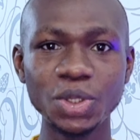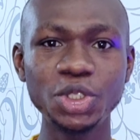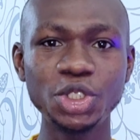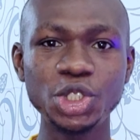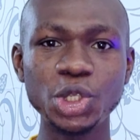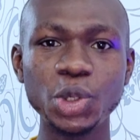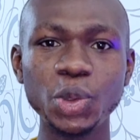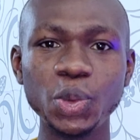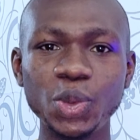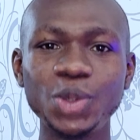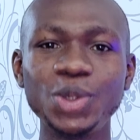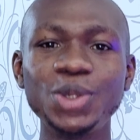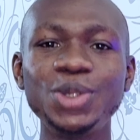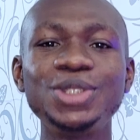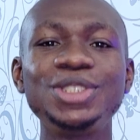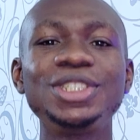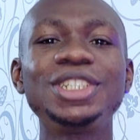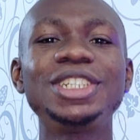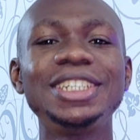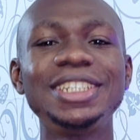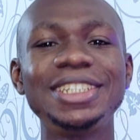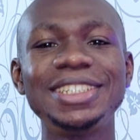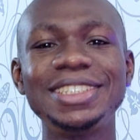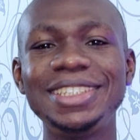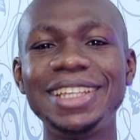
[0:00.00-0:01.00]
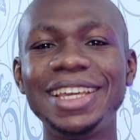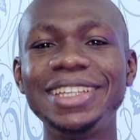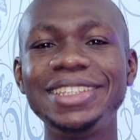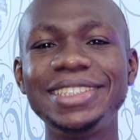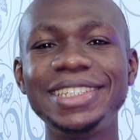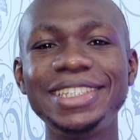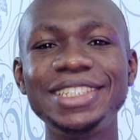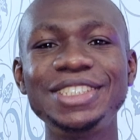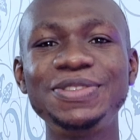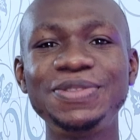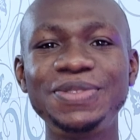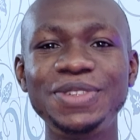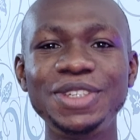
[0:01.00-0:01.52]
look so good, then
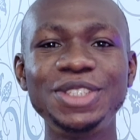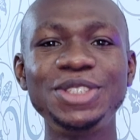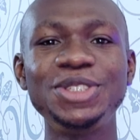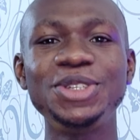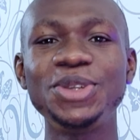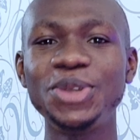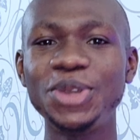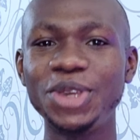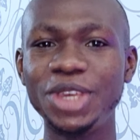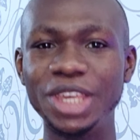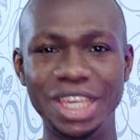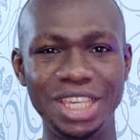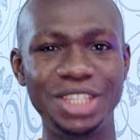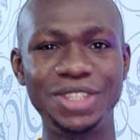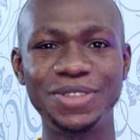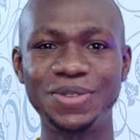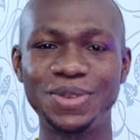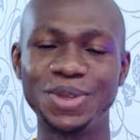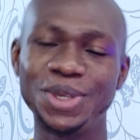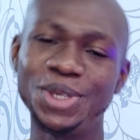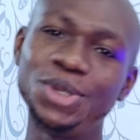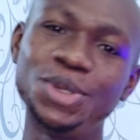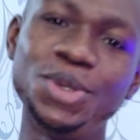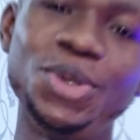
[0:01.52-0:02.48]
this video is for